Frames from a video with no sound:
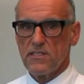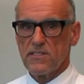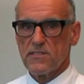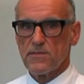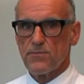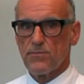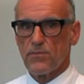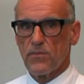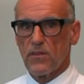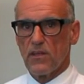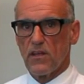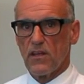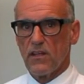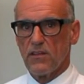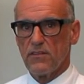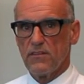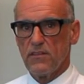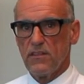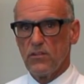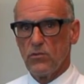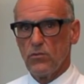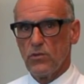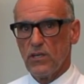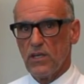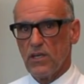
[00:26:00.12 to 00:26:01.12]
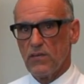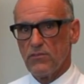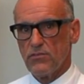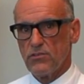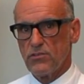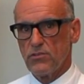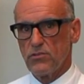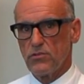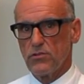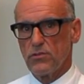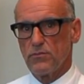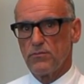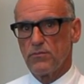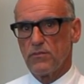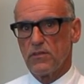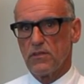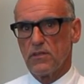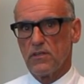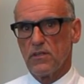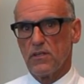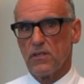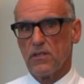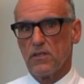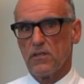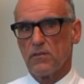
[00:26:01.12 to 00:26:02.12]
this, I think we have
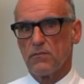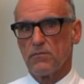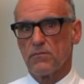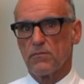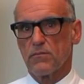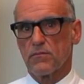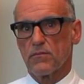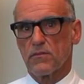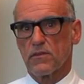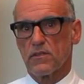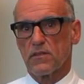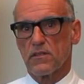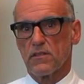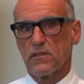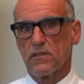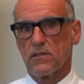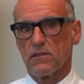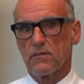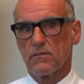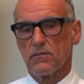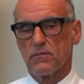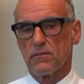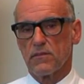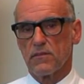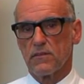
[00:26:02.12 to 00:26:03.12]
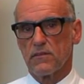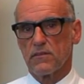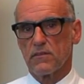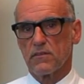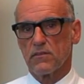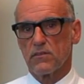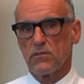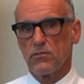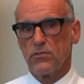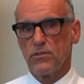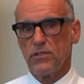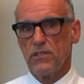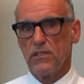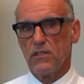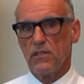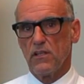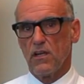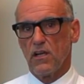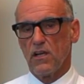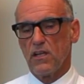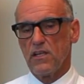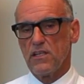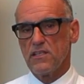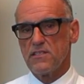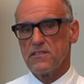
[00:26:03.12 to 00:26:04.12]
to
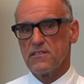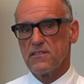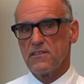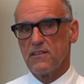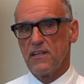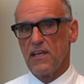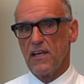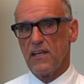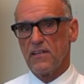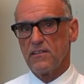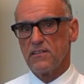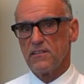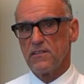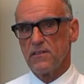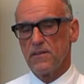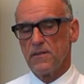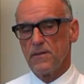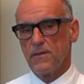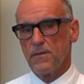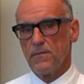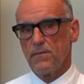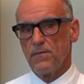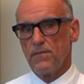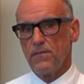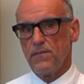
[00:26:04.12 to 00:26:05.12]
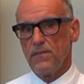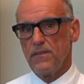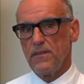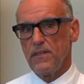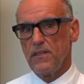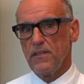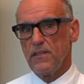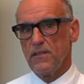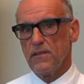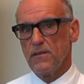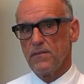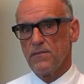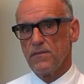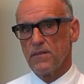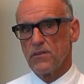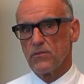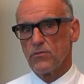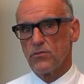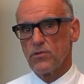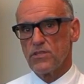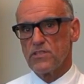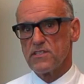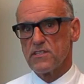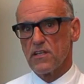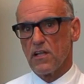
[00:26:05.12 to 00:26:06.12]
realize that the
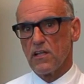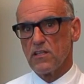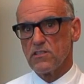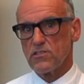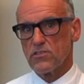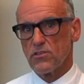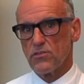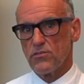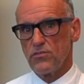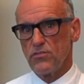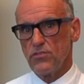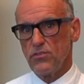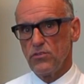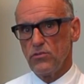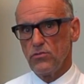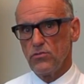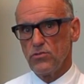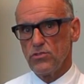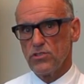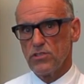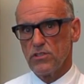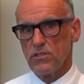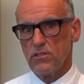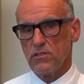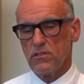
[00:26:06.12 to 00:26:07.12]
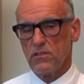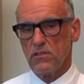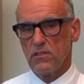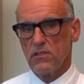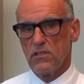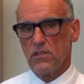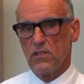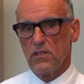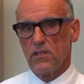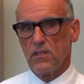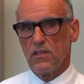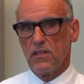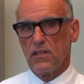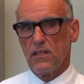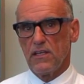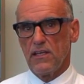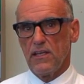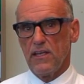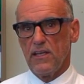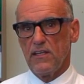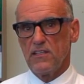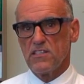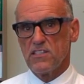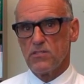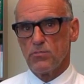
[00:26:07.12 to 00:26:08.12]
results of fusion
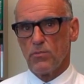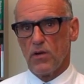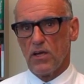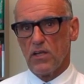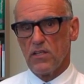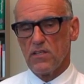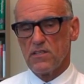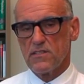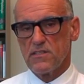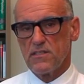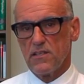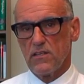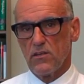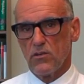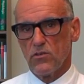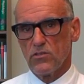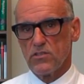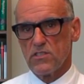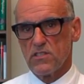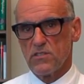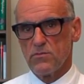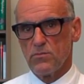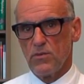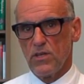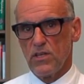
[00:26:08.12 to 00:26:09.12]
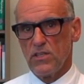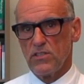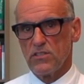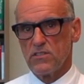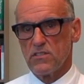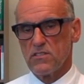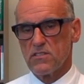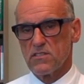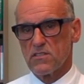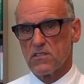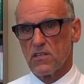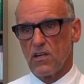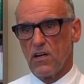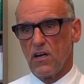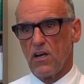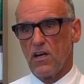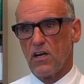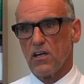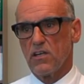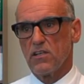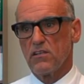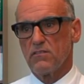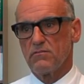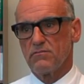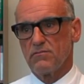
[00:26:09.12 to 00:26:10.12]
in spinal stenosis patients
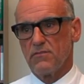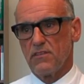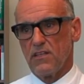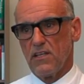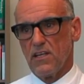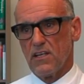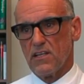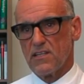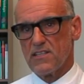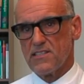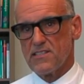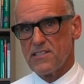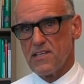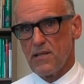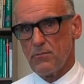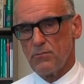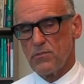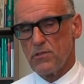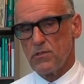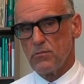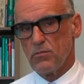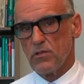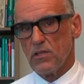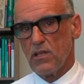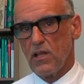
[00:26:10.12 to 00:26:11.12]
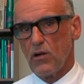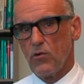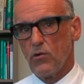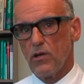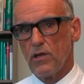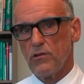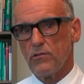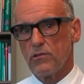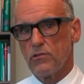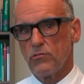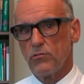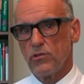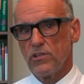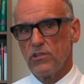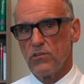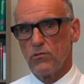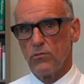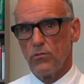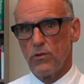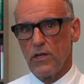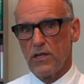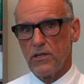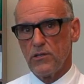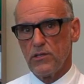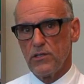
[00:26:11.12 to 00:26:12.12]
are acceptable, however, with a
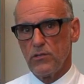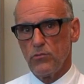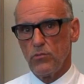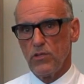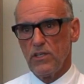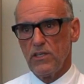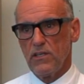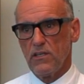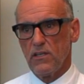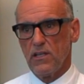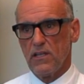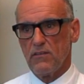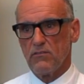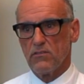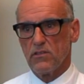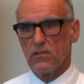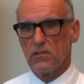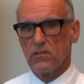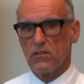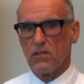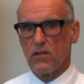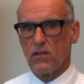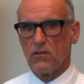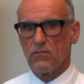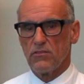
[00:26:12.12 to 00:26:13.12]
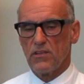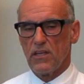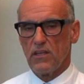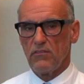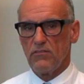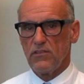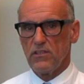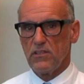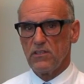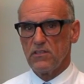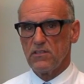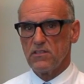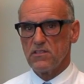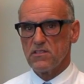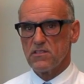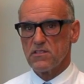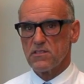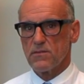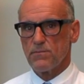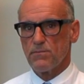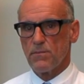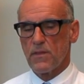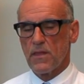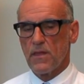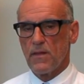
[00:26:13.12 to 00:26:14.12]
very weak level of
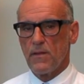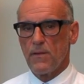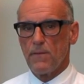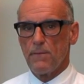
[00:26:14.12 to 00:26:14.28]
evidence.